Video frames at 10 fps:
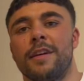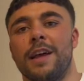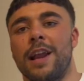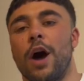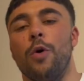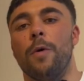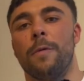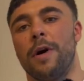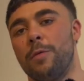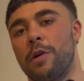Hello
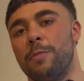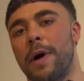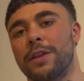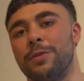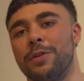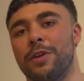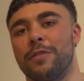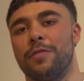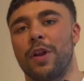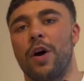and welcome back to another
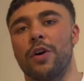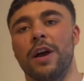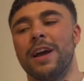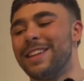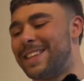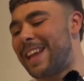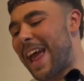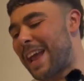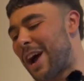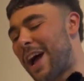vlog.
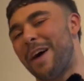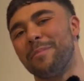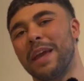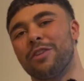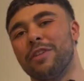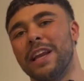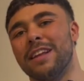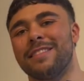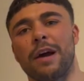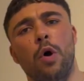Today I have my
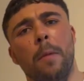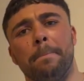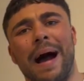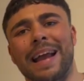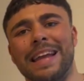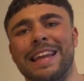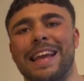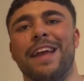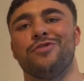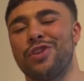ingredients out, I'm back in the
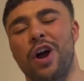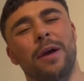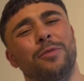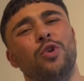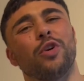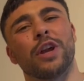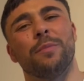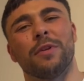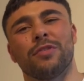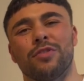kitchen, I'm cooking up
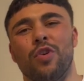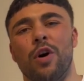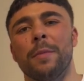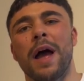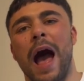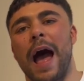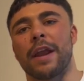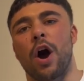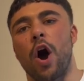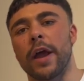a storm and
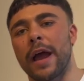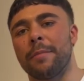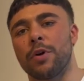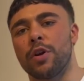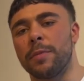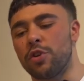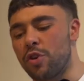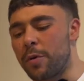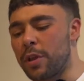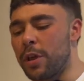I am going to be
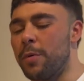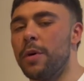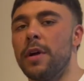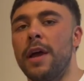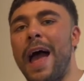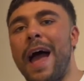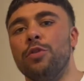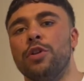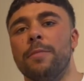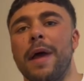showing you how
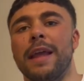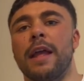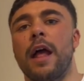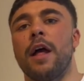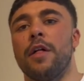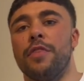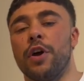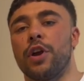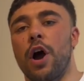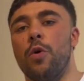to make the
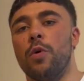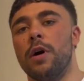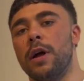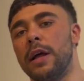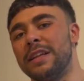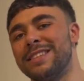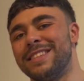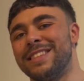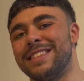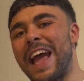GOAT
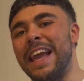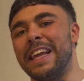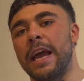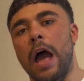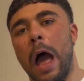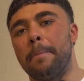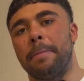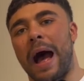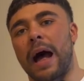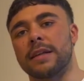steak
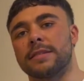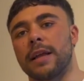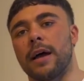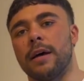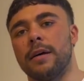pasta.